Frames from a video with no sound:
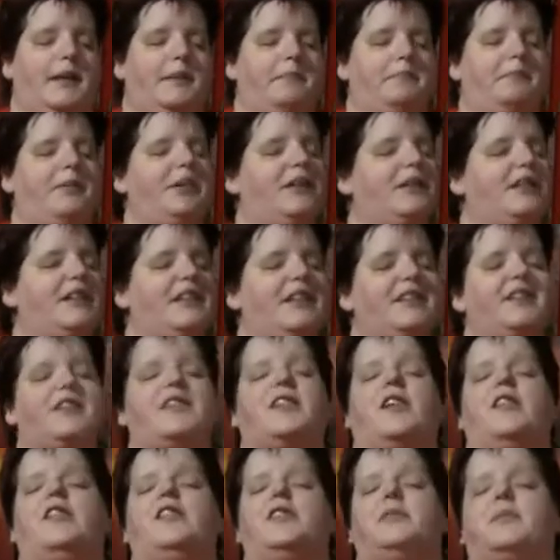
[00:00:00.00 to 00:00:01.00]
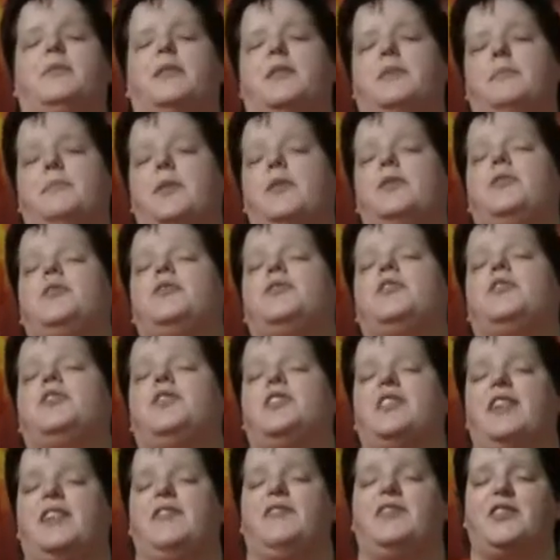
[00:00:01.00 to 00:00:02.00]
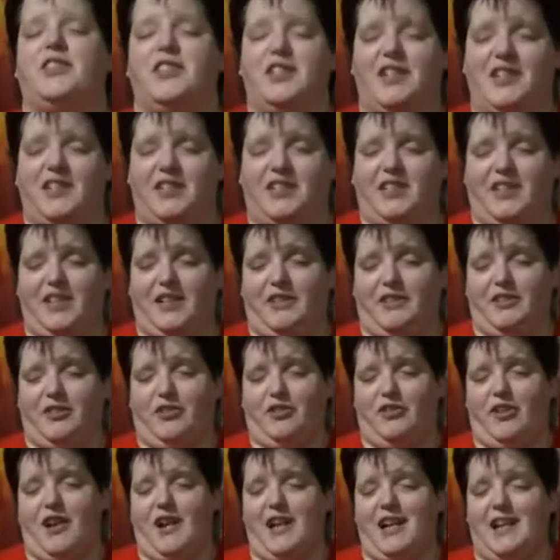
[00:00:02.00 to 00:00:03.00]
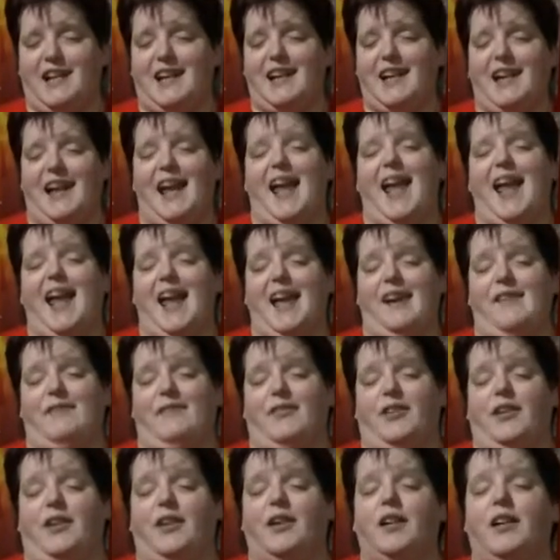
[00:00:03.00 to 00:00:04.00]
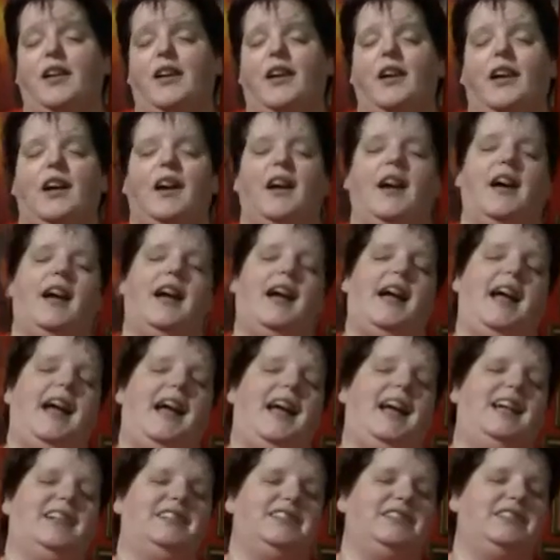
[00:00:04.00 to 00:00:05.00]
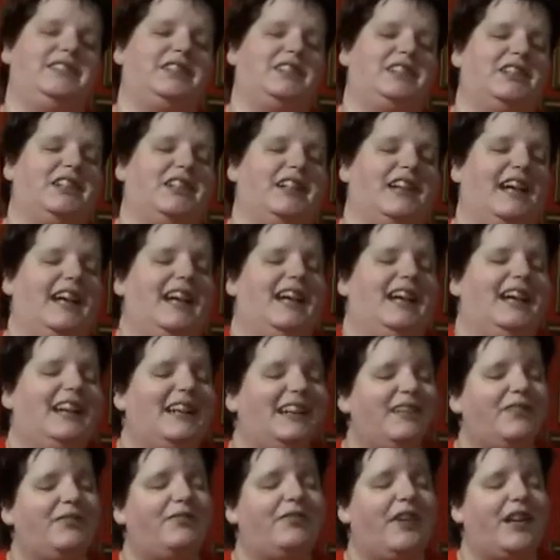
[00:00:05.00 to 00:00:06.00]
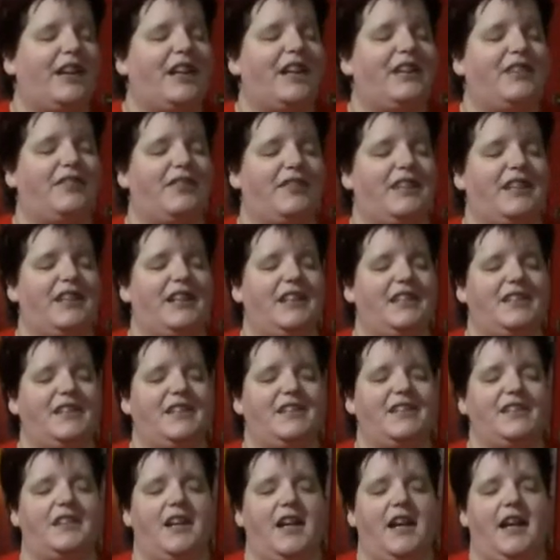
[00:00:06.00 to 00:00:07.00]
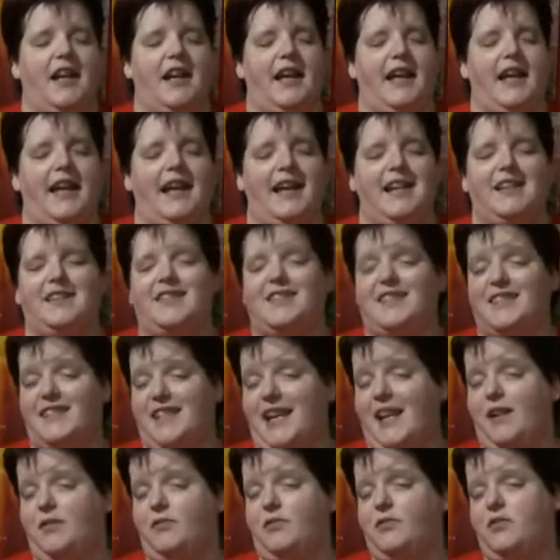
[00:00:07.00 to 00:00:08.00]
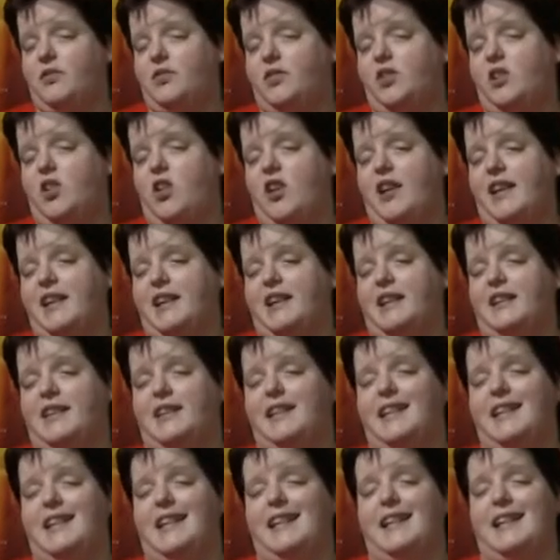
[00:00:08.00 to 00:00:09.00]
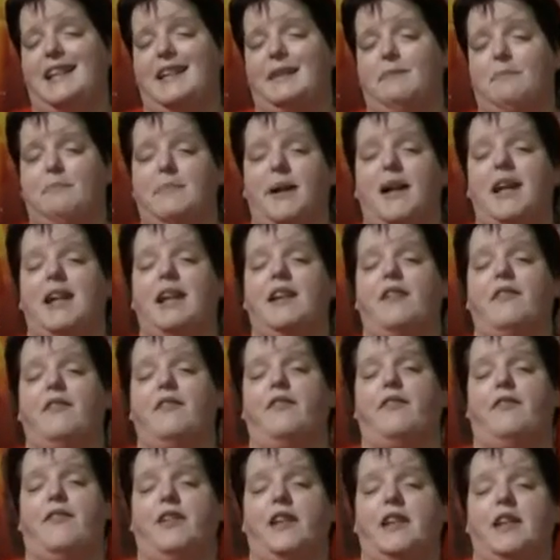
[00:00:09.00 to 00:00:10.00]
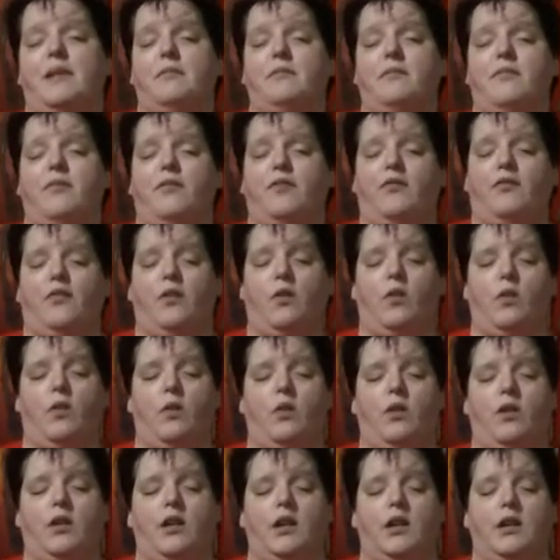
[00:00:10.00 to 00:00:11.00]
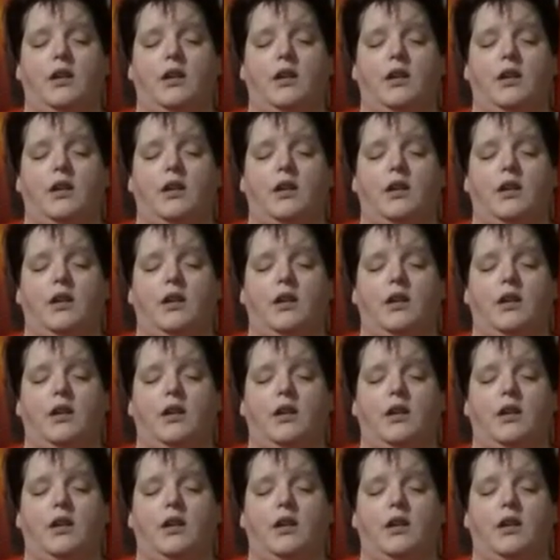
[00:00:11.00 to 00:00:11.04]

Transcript: But this goes with the most 70s soundtrack ever. And the funniest thing is it sounds like the main theme for